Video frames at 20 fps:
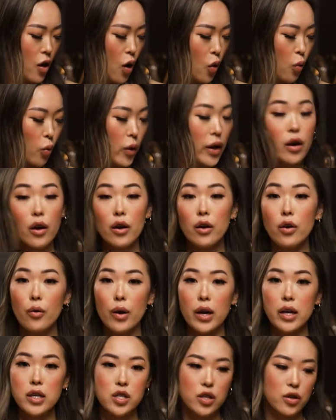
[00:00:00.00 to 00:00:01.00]
We are
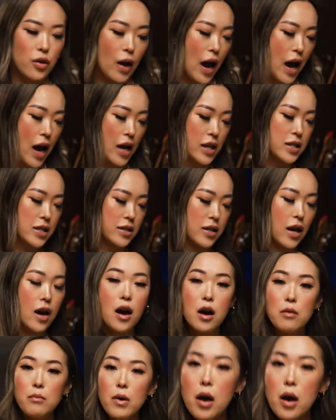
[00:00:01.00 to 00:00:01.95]
going to add some